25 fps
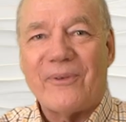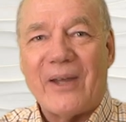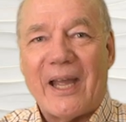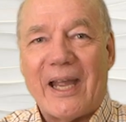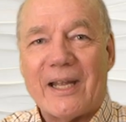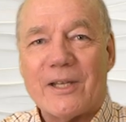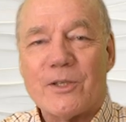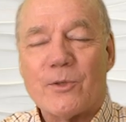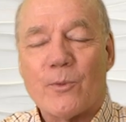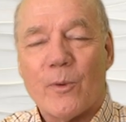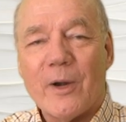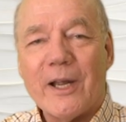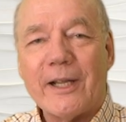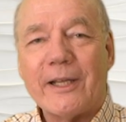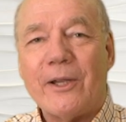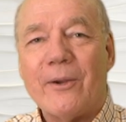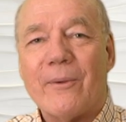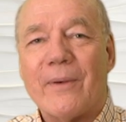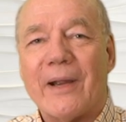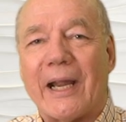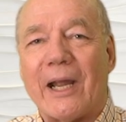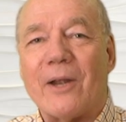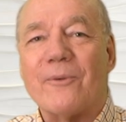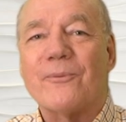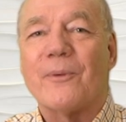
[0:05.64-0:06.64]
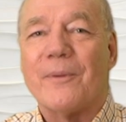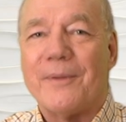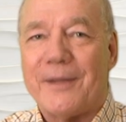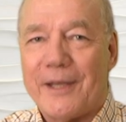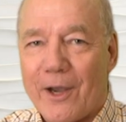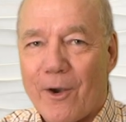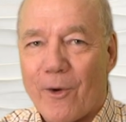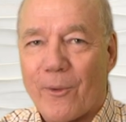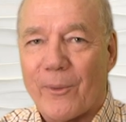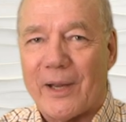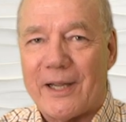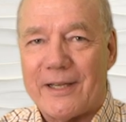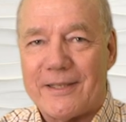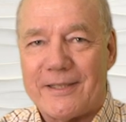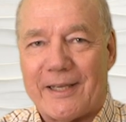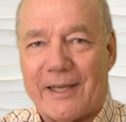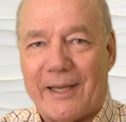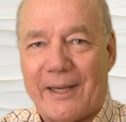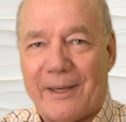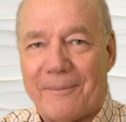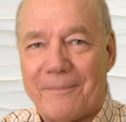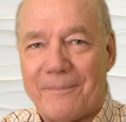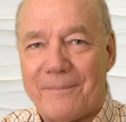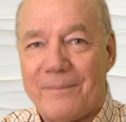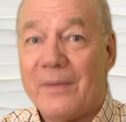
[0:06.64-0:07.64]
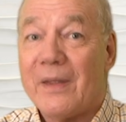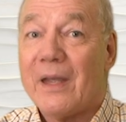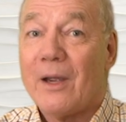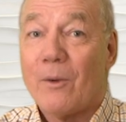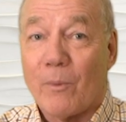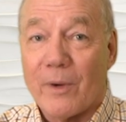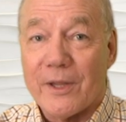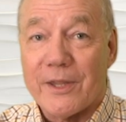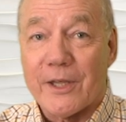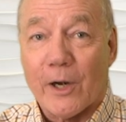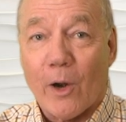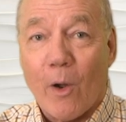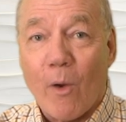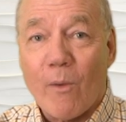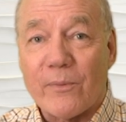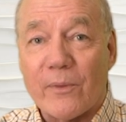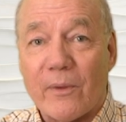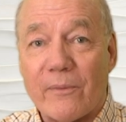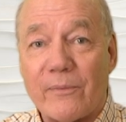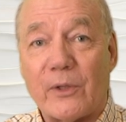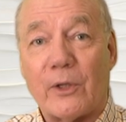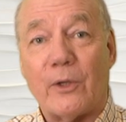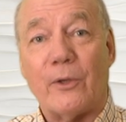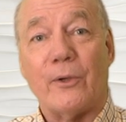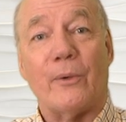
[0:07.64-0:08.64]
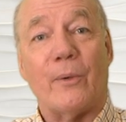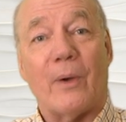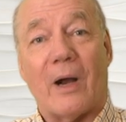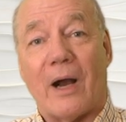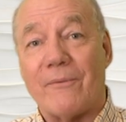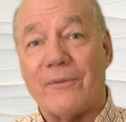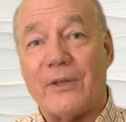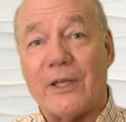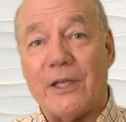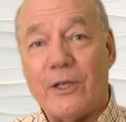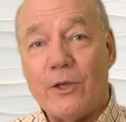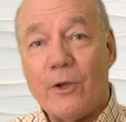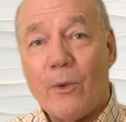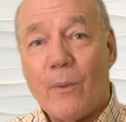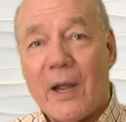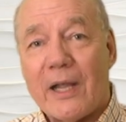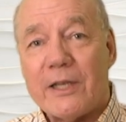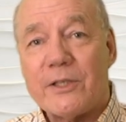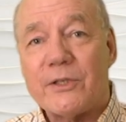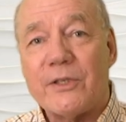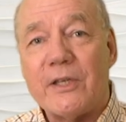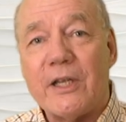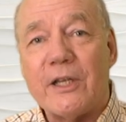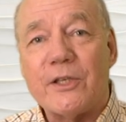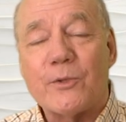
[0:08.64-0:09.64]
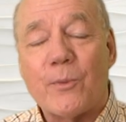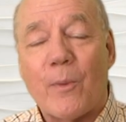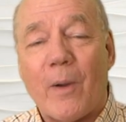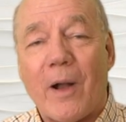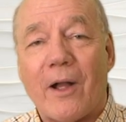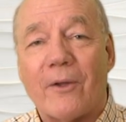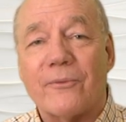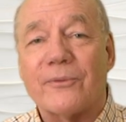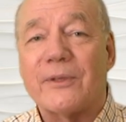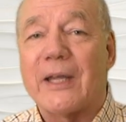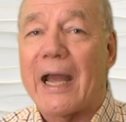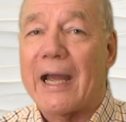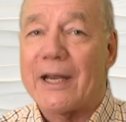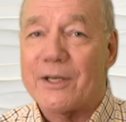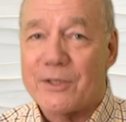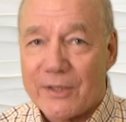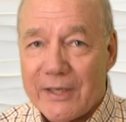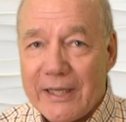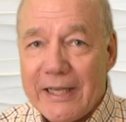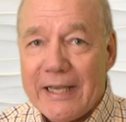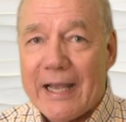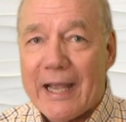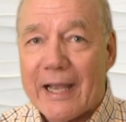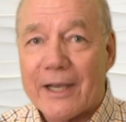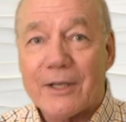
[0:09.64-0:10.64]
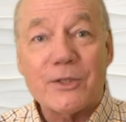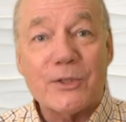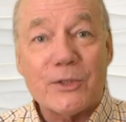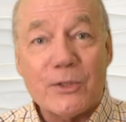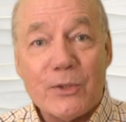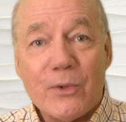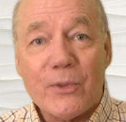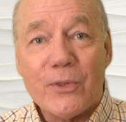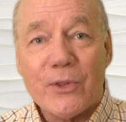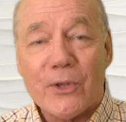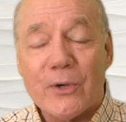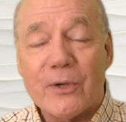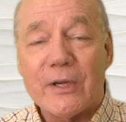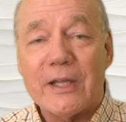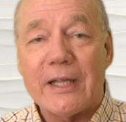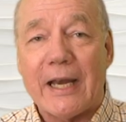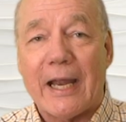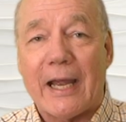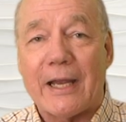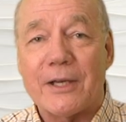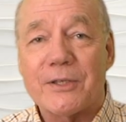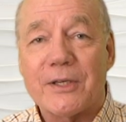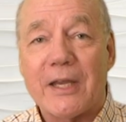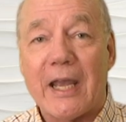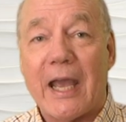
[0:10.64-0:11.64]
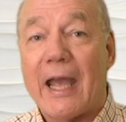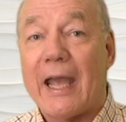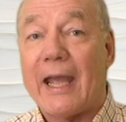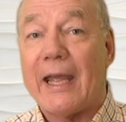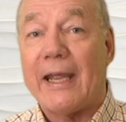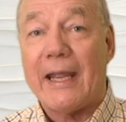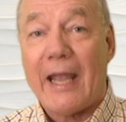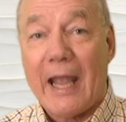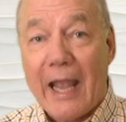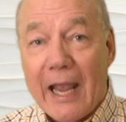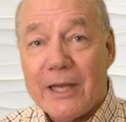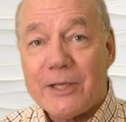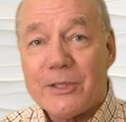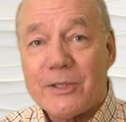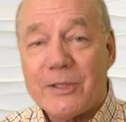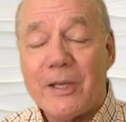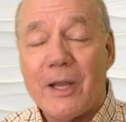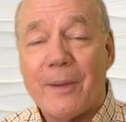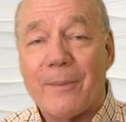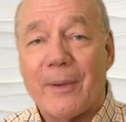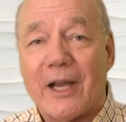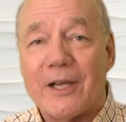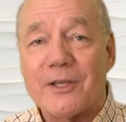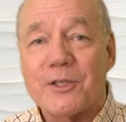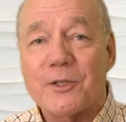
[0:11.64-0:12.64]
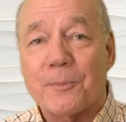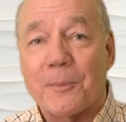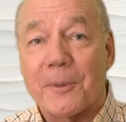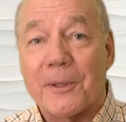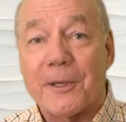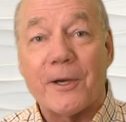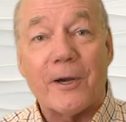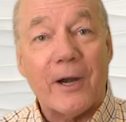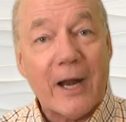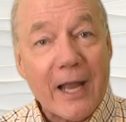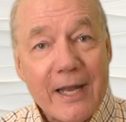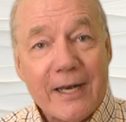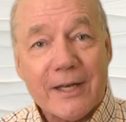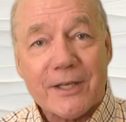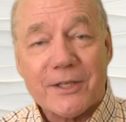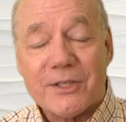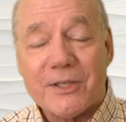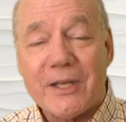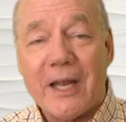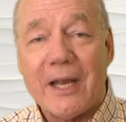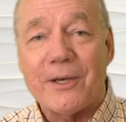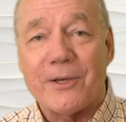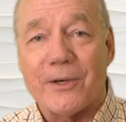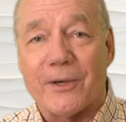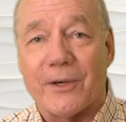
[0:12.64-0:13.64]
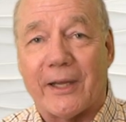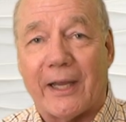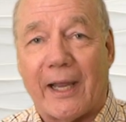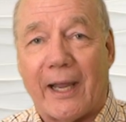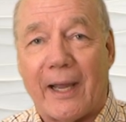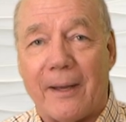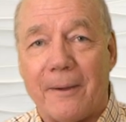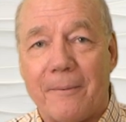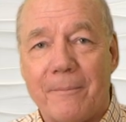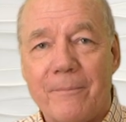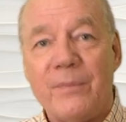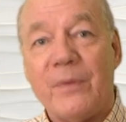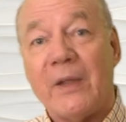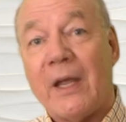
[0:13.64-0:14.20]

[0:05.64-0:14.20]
fans. Rick here again from the OREI team with an overview of the UHD12-EX230-K HDMI splitter and extender kit.